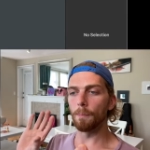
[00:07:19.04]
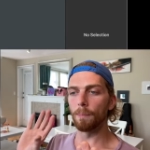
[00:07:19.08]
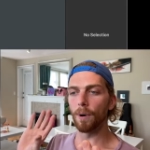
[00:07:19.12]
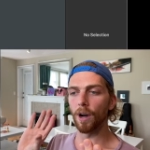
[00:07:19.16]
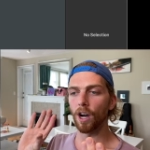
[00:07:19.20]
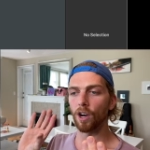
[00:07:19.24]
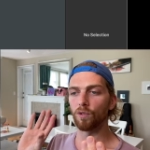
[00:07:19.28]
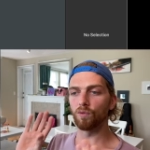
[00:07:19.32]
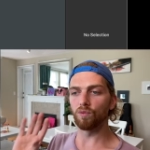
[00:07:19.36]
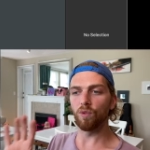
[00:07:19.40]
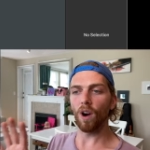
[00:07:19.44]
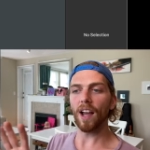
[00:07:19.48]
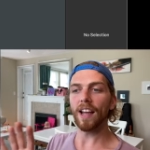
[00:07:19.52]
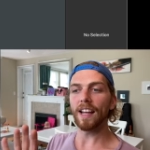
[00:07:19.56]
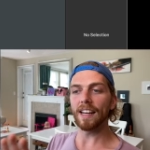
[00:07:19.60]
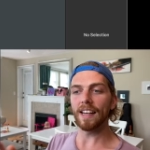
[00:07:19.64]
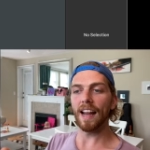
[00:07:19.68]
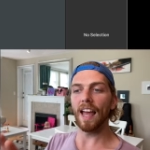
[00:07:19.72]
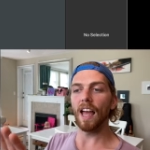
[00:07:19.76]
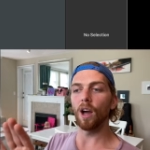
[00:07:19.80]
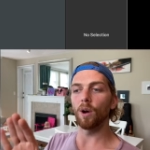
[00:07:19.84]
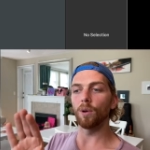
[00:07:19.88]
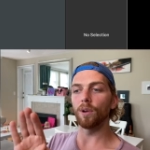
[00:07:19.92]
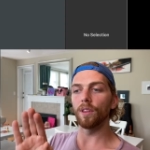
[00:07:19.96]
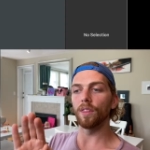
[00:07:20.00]
But right
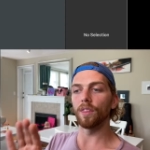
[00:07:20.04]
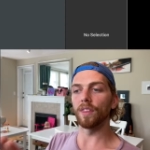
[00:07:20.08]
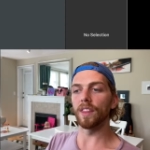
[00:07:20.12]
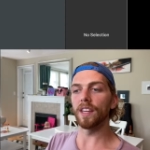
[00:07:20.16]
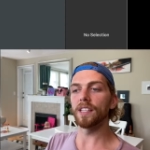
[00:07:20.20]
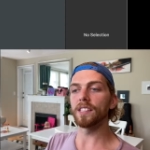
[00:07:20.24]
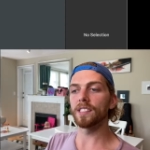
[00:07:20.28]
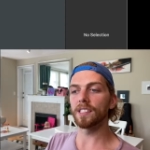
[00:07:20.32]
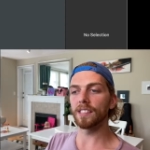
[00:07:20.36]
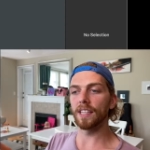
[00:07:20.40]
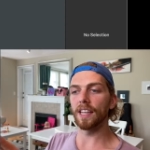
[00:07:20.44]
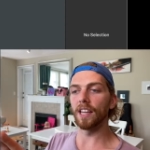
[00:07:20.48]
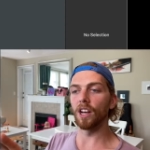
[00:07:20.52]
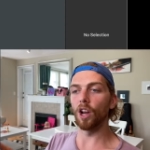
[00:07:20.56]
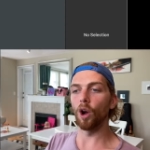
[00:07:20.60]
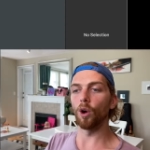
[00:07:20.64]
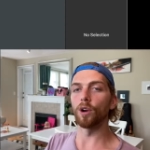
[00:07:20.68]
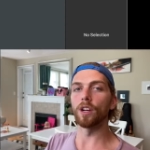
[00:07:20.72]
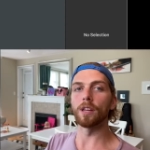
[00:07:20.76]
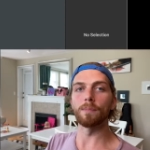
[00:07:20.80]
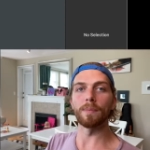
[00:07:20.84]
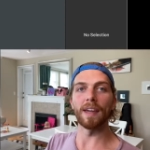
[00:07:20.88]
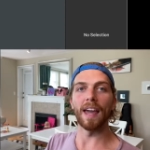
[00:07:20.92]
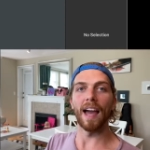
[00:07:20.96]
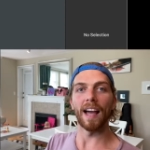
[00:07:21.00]
now, this can
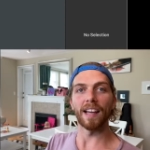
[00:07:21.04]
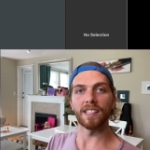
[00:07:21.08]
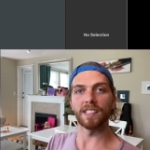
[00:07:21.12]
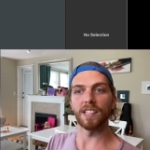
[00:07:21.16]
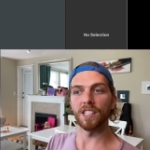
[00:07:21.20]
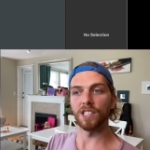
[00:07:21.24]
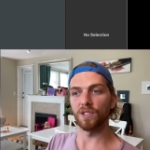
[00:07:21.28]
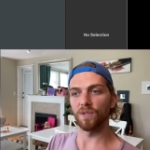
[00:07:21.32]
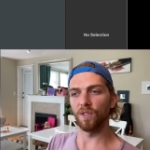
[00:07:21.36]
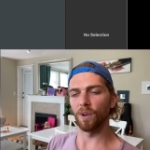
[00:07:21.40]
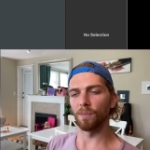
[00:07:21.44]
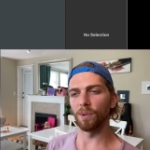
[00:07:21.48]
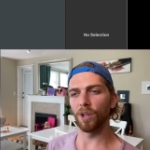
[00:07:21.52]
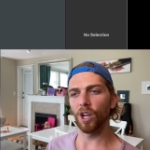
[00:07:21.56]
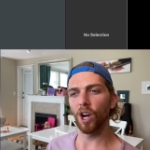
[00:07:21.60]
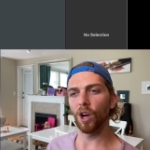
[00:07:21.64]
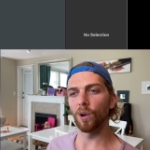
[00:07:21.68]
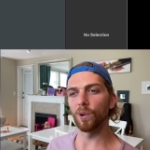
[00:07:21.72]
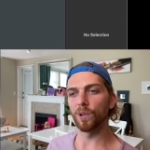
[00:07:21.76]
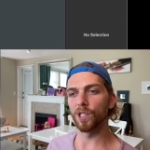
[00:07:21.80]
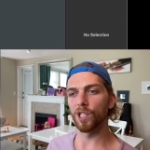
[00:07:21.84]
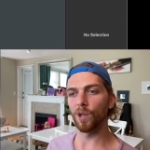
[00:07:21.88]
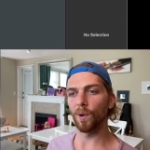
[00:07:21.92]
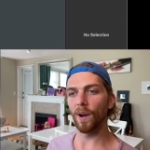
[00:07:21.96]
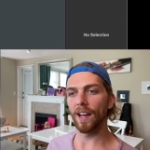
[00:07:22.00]
only be accessed from
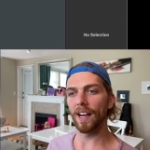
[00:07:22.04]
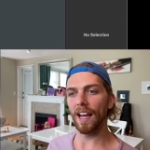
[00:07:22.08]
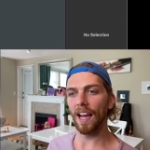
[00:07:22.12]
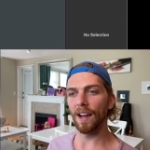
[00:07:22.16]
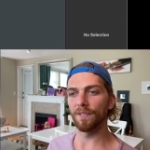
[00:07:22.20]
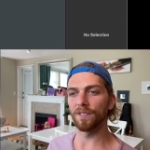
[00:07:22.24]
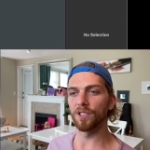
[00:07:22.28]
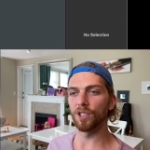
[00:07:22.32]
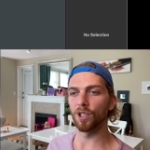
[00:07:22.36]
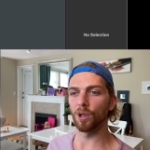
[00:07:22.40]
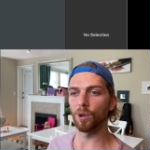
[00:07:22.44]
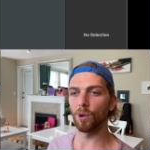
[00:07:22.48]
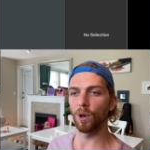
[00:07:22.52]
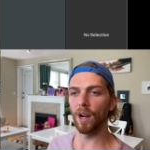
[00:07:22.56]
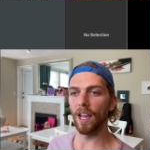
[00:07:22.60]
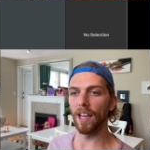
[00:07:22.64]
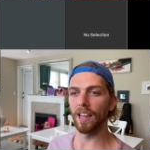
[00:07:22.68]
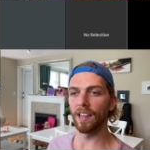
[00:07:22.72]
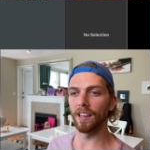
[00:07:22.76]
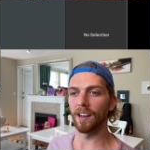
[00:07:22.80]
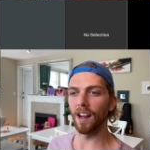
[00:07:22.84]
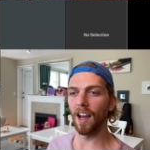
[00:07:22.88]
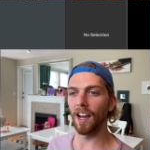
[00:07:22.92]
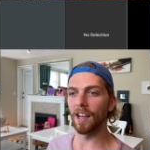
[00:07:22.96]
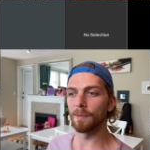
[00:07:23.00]
code. So I'd have to
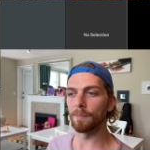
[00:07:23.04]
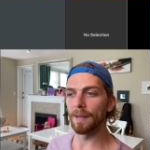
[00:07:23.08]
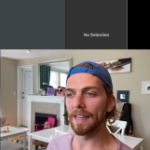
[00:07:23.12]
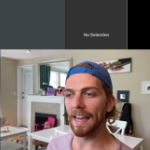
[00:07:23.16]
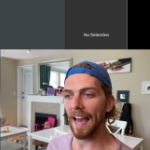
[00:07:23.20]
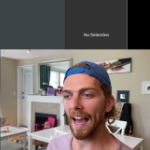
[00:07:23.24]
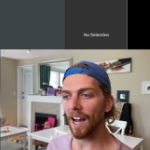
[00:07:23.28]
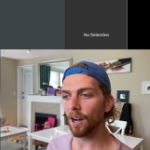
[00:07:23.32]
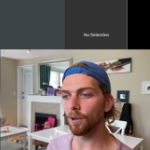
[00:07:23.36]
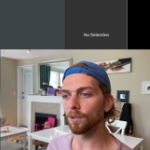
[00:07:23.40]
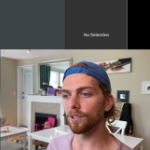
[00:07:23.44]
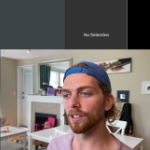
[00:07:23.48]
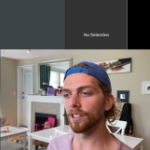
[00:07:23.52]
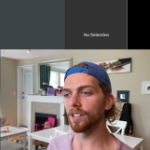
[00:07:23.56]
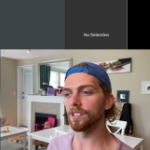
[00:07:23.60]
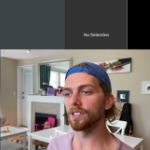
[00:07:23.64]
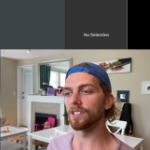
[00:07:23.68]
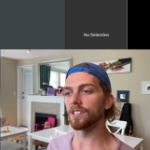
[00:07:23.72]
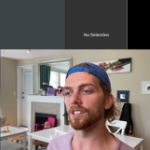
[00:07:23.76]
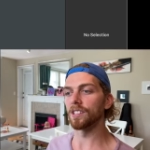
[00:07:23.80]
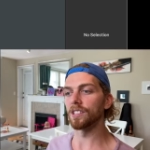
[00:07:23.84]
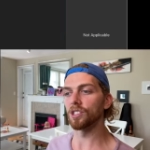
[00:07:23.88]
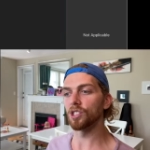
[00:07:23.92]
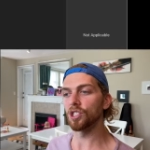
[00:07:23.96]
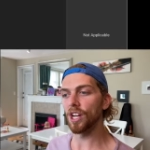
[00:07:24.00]
create an IB outlet
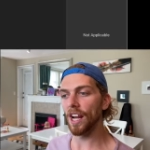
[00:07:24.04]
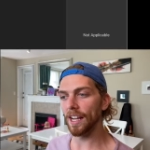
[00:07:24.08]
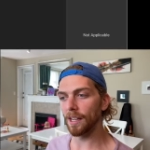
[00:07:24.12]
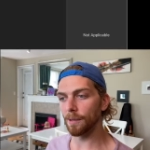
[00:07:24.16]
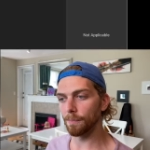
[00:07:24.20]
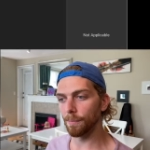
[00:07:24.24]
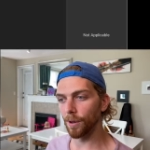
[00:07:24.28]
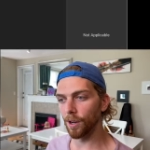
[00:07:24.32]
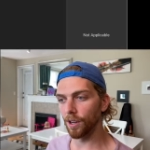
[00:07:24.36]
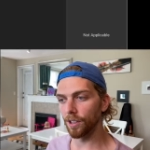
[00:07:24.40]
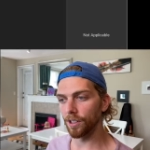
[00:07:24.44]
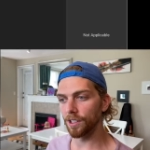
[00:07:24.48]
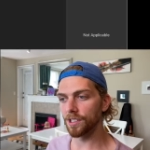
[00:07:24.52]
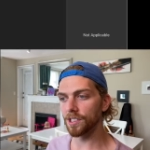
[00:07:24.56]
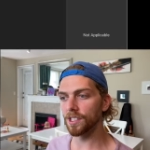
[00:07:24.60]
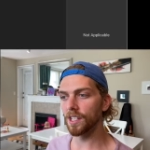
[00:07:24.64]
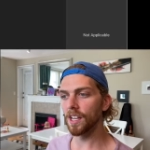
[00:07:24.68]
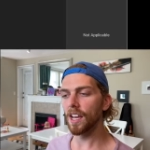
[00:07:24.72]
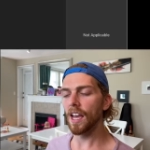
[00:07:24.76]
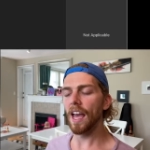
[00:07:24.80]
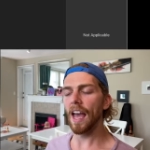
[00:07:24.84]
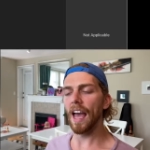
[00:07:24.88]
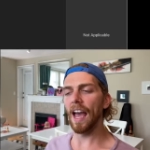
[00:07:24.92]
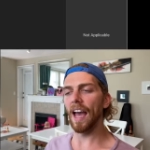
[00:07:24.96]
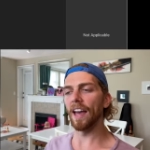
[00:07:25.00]
to this checkbox
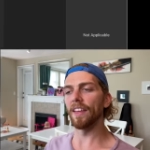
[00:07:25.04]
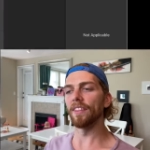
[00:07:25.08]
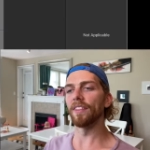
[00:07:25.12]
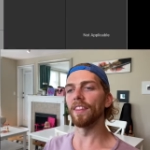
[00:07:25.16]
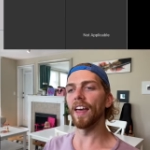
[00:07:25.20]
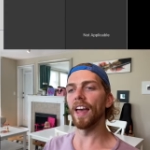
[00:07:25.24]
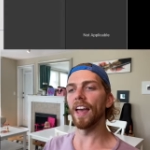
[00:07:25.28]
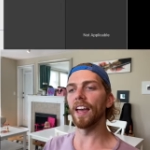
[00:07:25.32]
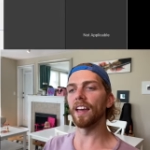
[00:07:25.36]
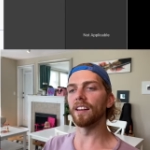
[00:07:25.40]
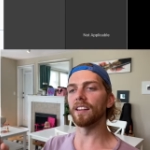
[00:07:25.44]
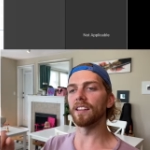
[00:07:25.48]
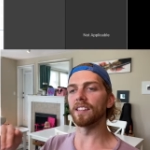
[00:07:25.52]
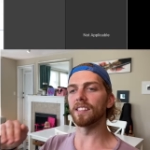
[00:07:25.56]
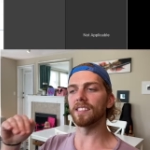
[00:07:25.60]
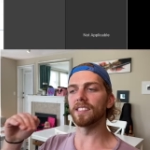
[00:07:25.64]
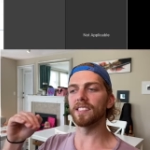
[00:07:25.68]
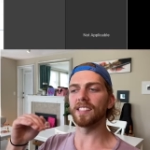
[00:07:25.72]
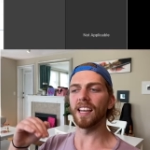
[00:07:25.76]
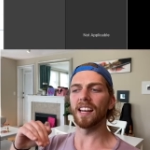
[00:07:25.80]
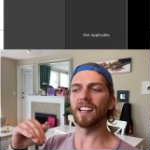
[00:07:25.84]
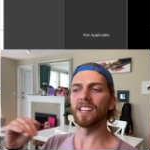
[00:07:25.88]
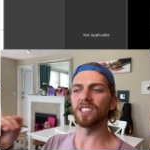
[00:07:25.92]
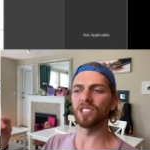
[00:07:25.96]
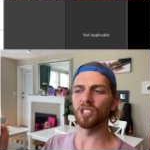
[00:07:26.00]
and then
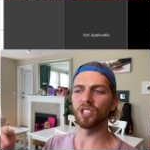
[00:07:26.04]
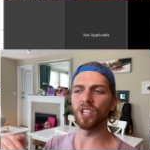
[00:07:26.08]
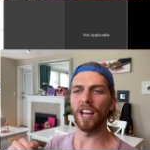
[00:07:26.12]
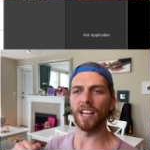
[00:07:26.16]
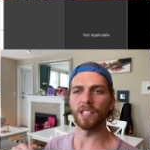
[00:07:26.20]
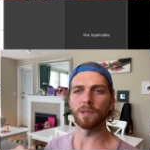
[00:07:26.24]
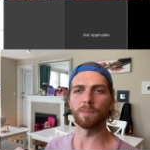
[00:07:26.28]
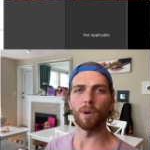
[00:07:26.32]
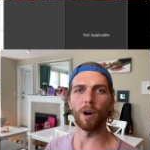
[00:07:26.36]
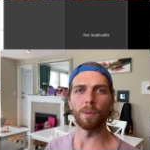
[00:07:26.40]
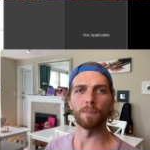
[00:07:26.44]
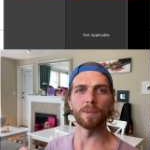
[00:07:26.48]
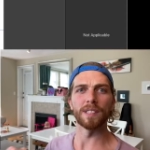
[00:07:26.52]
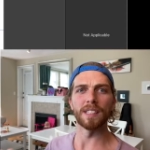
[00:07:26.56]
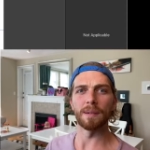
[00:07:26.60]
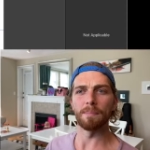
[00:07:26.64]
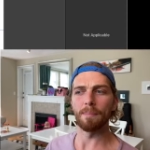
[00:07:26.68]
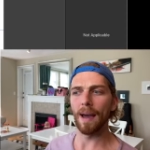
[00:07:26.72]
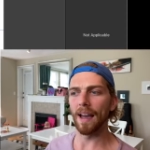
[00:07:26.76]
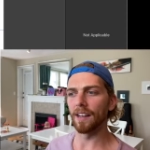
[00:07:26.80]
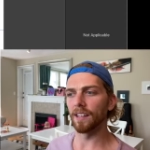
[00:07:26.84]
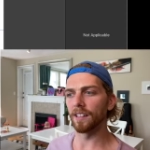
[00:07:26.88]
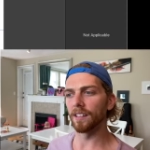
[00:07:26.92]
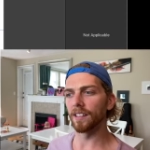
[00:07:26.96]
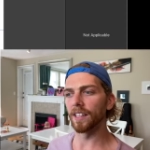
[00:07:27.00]
set its checked property
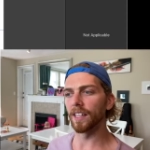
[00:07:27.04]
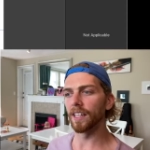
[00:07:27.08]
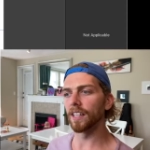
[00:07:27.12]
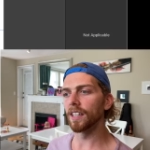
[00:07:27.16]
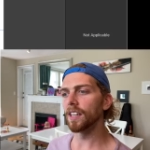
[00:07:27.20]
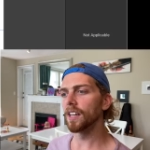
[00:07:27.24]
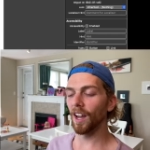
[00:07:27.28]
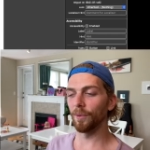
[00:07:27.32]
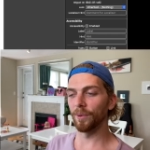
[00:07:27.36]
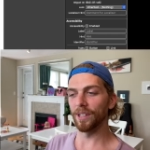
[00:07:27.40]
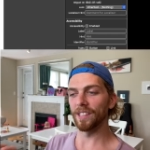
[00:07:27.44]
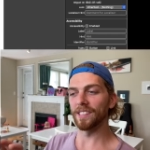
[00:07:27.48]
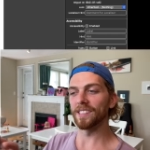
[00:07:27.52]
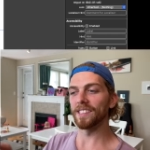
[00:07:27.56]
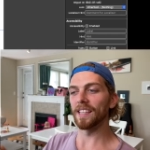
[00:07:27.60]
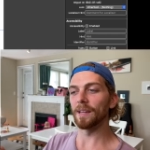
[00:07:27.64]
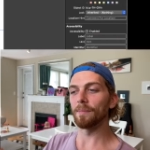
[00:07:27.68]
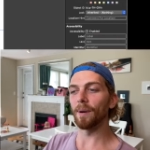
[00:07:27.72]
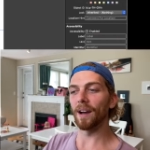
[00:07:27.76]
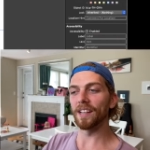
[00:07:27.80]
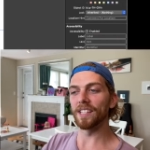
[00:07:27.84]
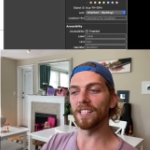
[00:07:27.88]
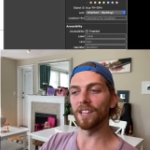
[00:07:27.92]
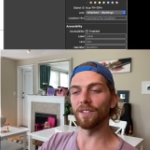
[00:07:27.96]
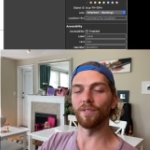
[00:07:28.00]
manually. And we can see
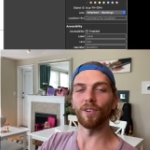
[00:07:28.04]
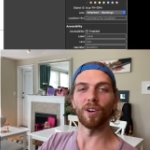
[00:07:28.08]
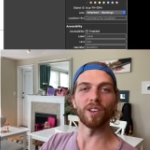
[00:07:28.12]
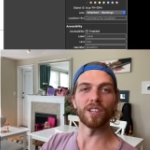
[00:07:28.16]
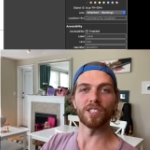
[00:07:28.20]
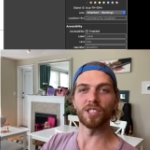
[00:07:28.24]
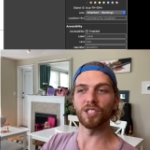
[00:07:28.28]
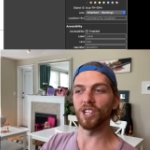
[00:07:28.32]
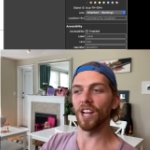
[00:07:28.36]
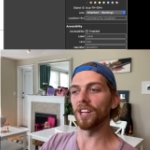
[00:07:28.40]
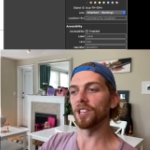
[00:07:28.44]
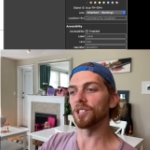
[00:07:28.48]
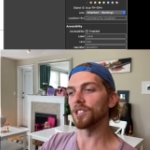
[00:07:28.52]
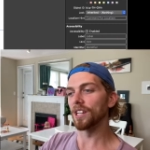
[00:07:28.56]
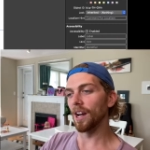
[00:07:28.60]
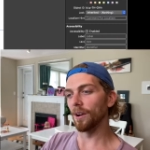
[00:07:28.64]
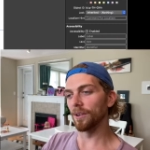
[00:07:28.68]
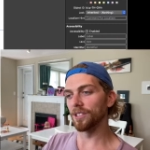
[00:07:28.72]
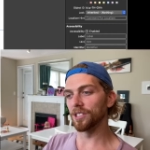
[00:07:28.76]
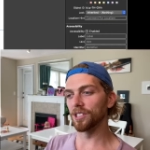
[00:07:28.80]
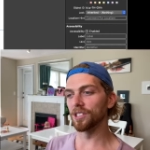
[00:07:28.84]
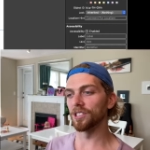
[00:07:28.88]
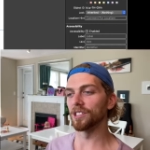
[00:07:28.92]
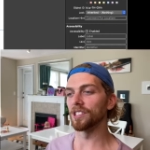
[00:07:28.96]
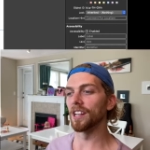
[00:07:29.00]
by default, it's changed now.
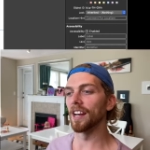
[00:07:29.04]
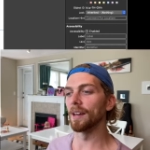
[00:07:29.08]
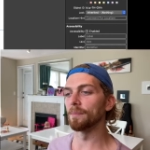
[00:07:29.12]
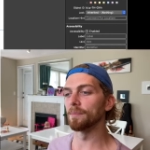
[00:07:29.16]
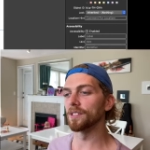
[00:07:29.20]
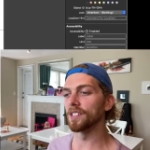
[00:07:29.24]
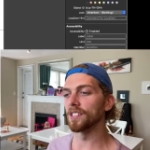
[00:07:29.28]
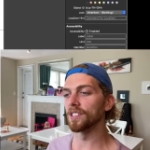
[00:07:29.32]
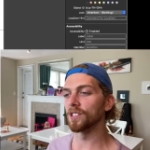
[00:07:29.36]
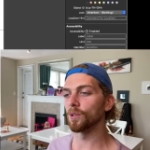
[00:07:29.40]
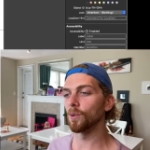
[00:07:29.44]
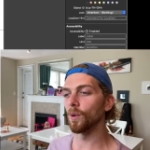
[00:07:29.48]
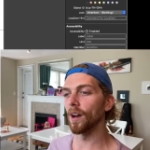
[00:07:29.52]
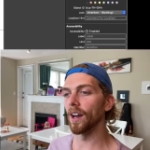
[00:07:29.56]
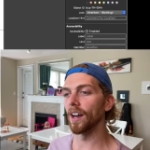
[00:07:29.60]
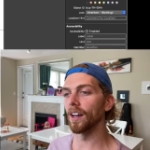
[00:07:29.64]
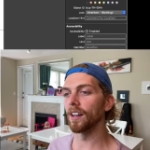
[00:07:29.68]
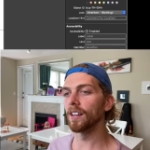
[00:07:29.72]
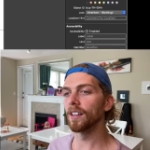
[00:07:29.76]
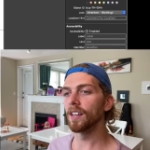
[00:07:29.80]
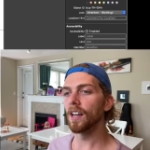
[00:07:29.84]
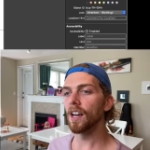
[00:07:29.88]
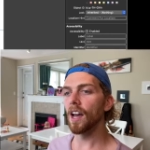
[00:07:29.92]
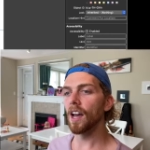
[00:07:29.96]
It's just an empty square.